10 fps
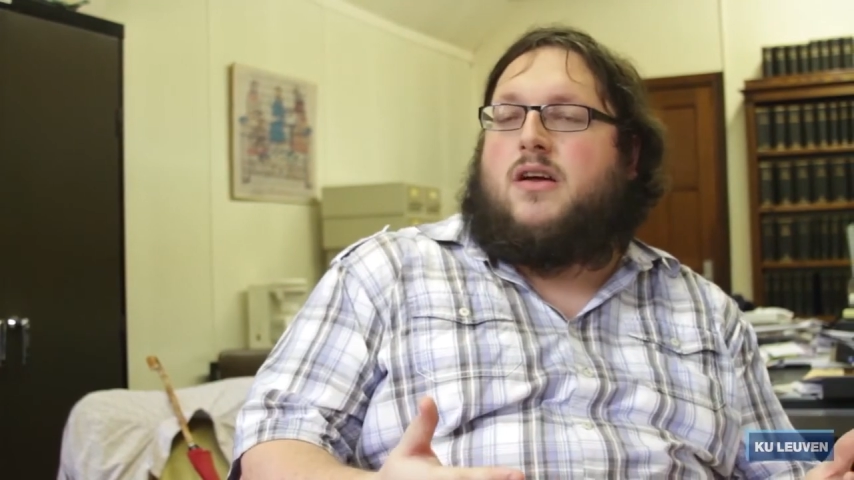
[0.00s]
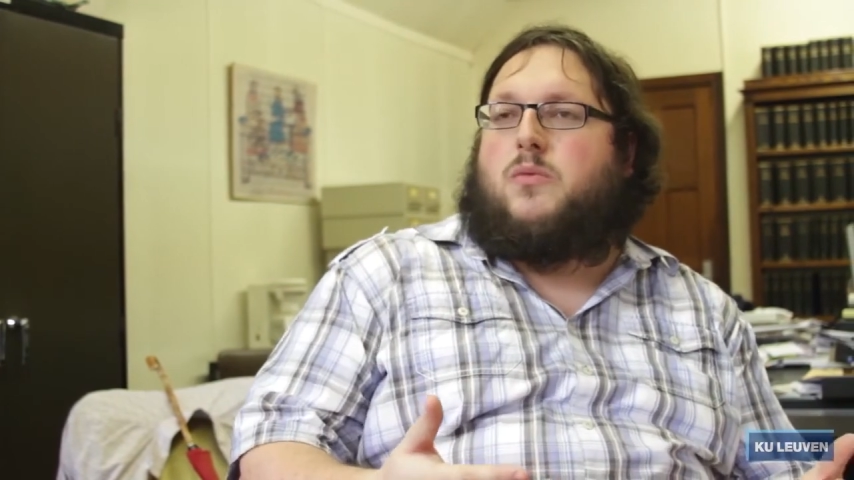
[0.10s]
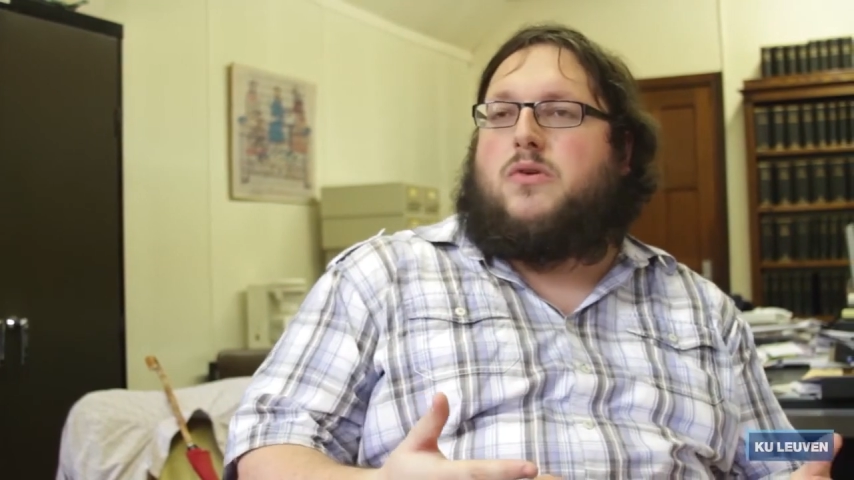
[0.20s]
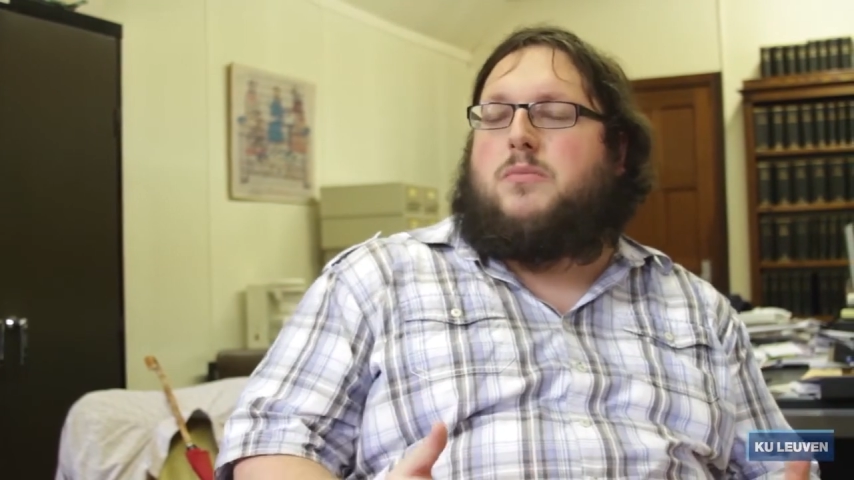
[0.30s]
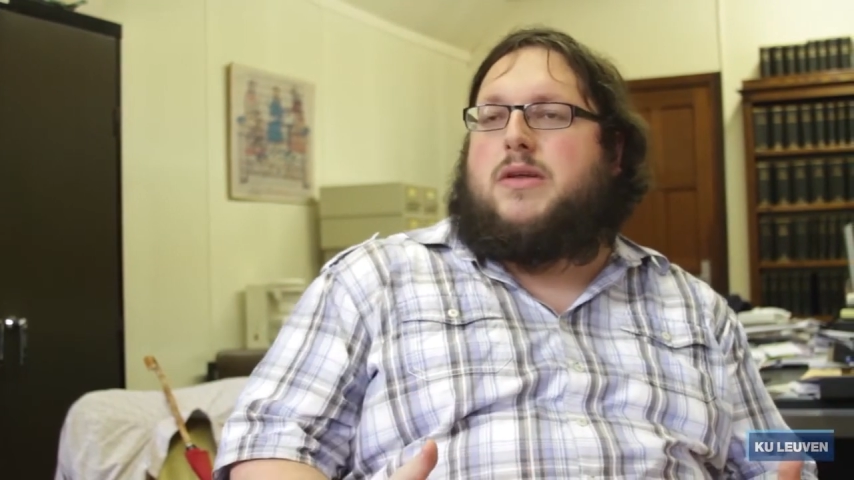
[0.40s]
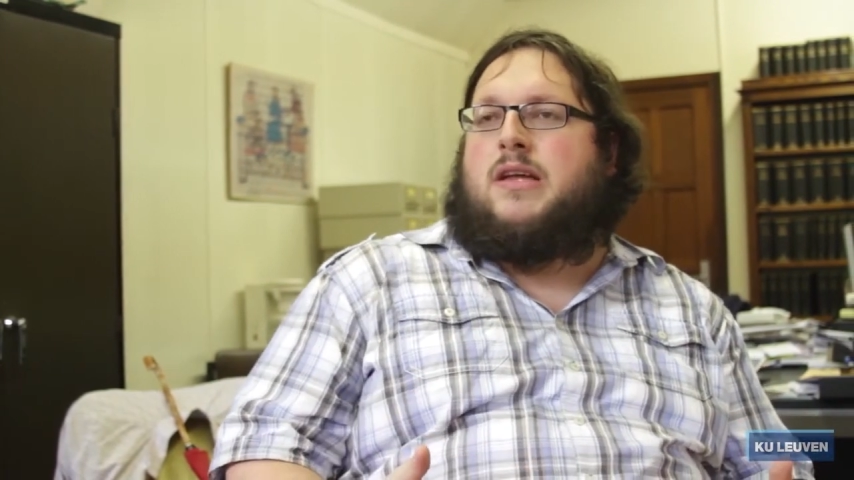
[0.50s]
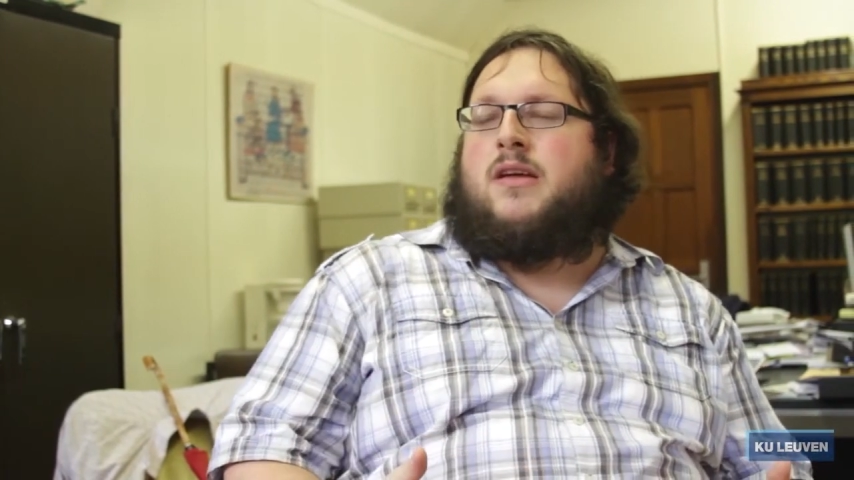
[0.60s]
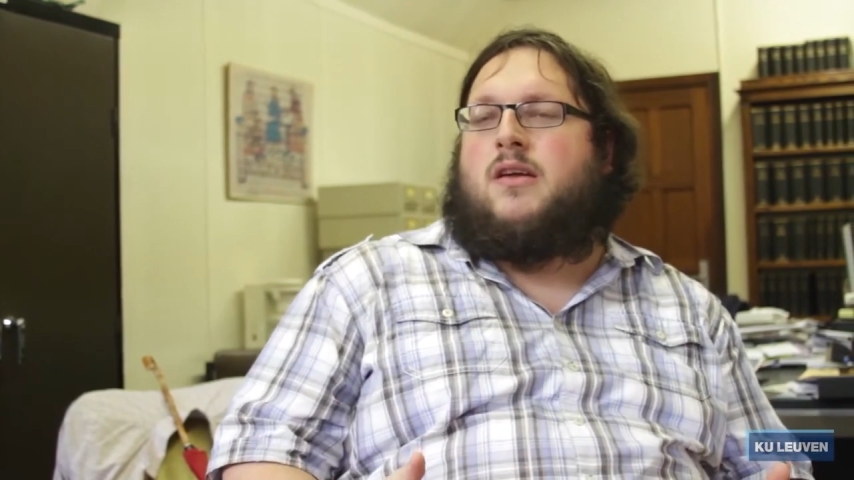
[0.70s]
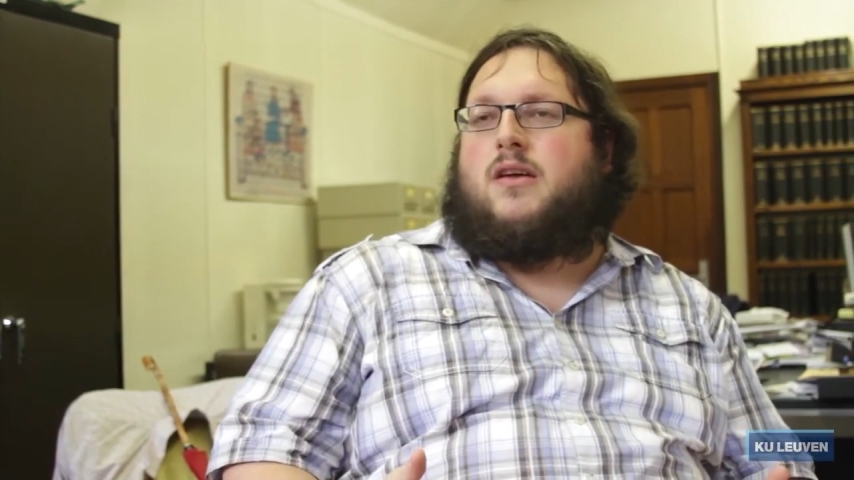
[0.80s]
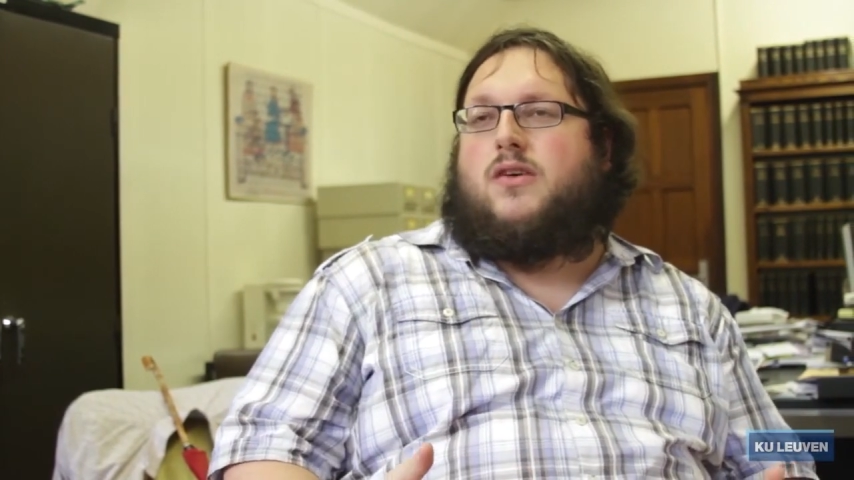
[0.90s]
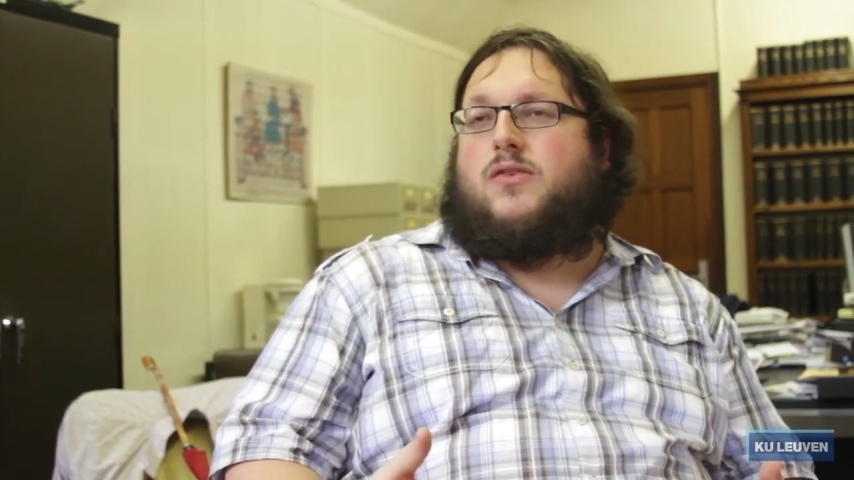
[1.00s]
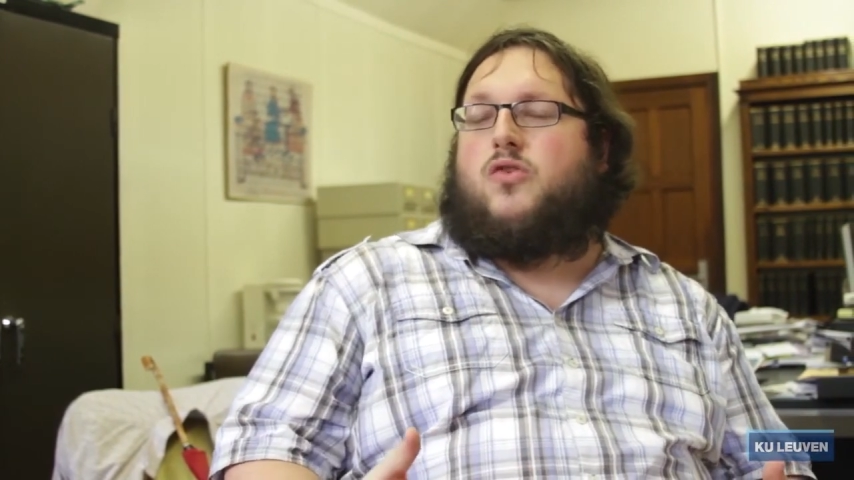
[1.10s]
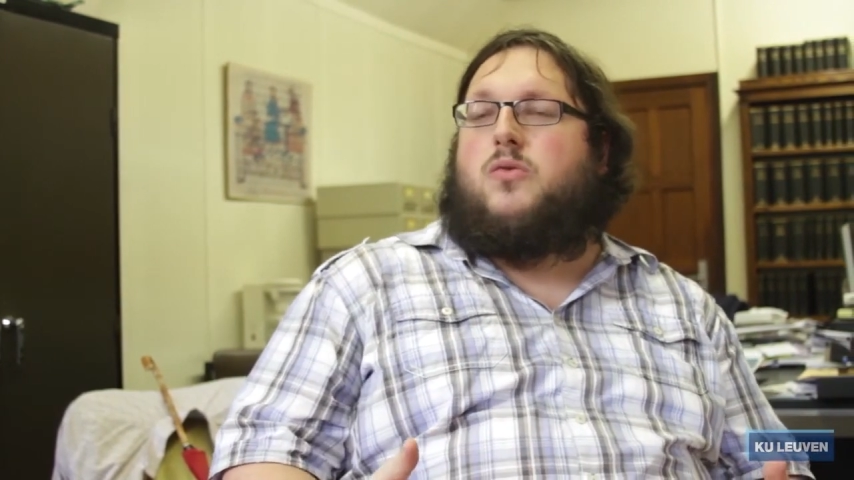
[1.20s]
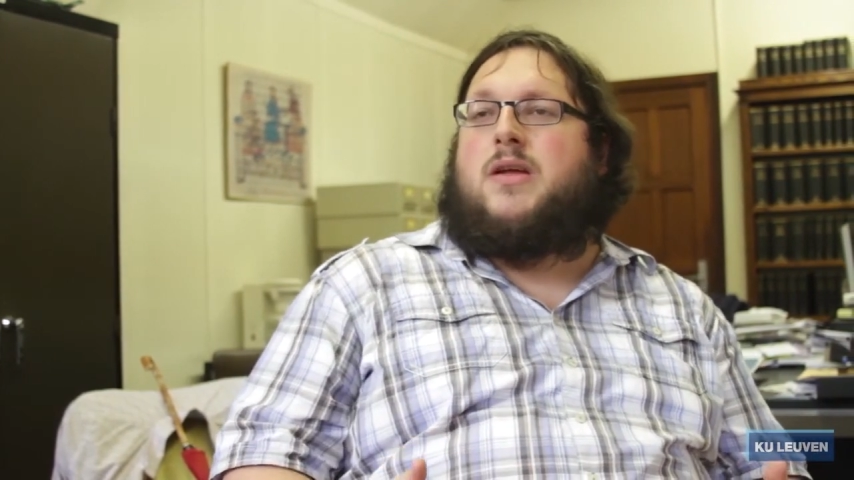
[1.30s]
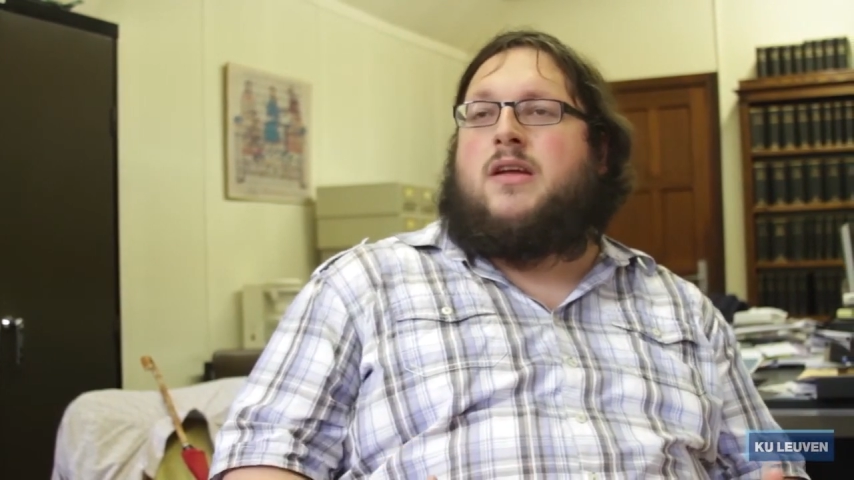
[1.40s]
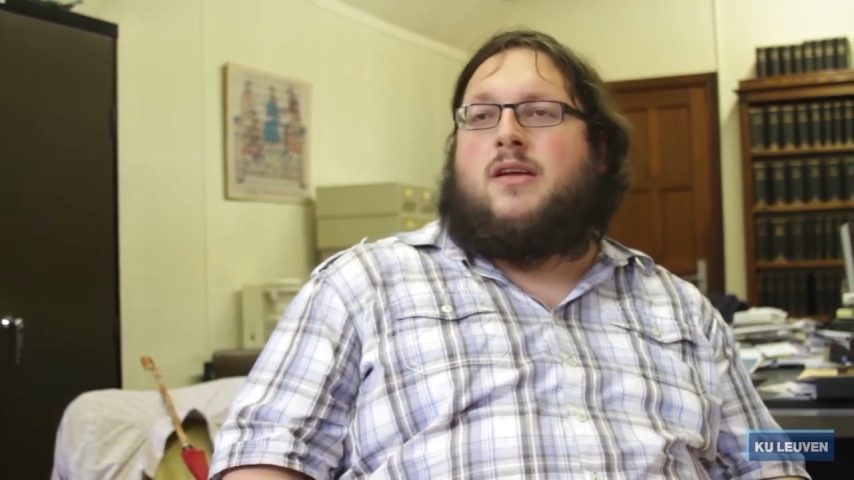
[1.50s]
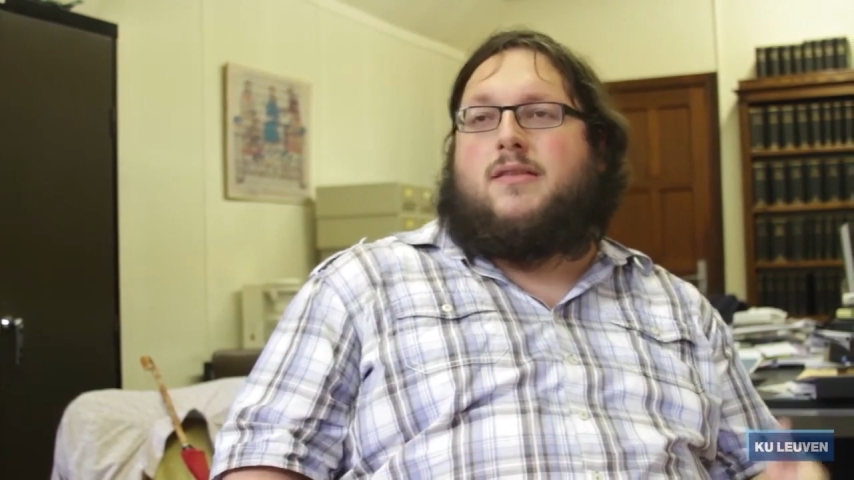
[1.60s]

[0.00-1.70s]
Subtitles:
would be assuming